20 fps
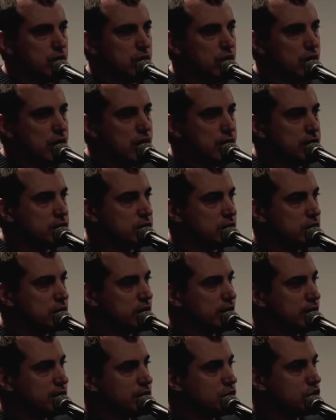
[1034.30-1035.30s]
All right,
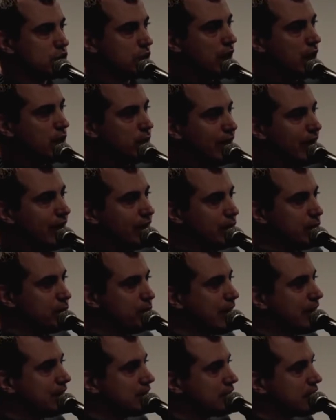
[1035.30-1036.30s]
great. So now we have a
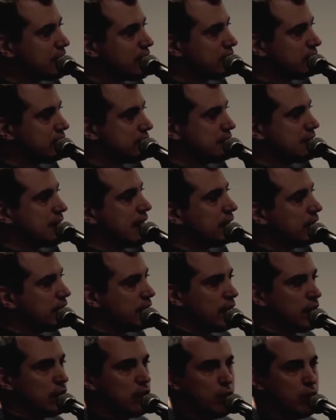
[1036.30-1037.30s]
basic
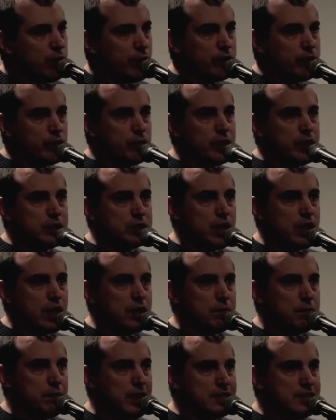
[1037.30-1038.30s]
understanding. I hope everybody's
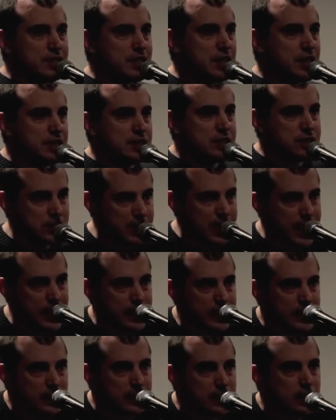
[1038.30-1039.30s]
got a basic
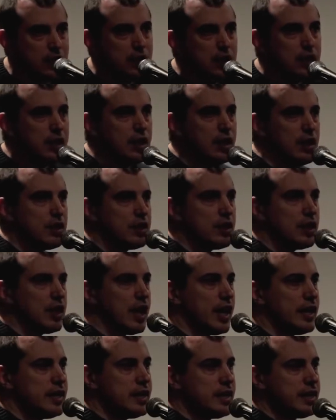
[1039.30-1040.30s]
understanding. The
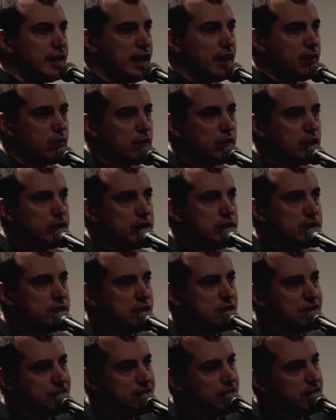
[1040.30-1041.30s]
Lightning Network is
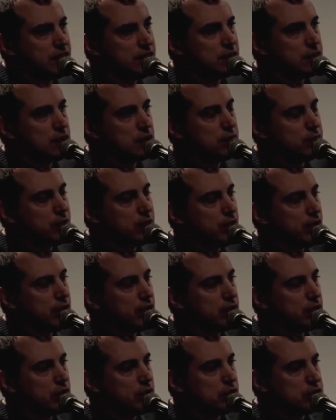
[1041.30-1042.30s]
this thing that can be
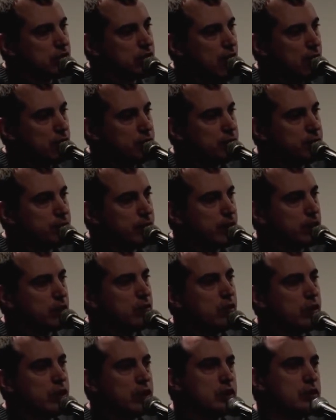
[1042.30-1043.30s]
layered on top of
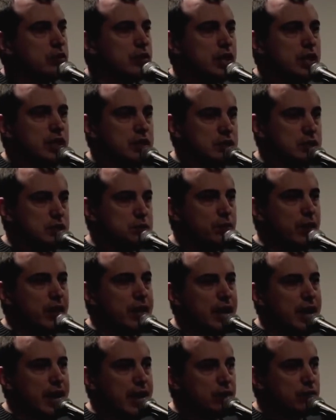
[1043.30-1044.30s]
Bitcoin, creating these
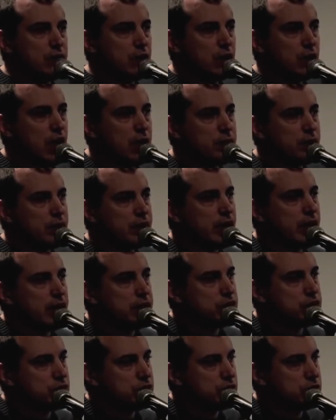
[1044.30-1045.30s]
bilateral
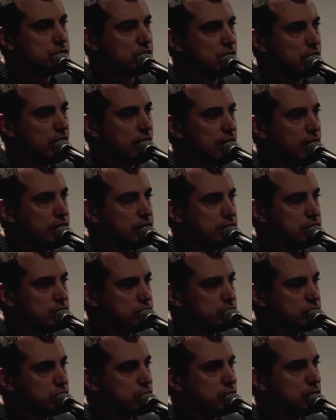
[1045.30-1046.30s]
obligations that allow you to
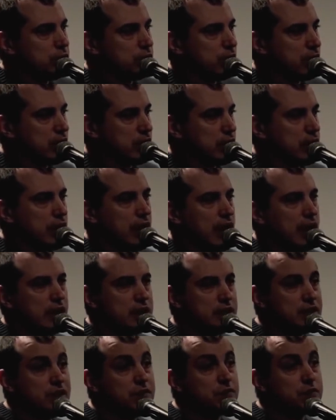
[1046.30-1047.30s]
stream money at
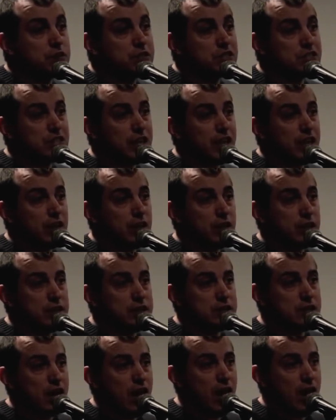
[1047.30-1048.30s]
a different scale
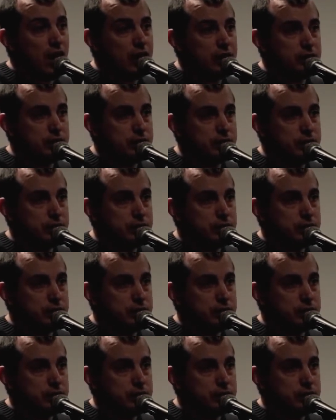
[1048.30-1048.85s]
in time.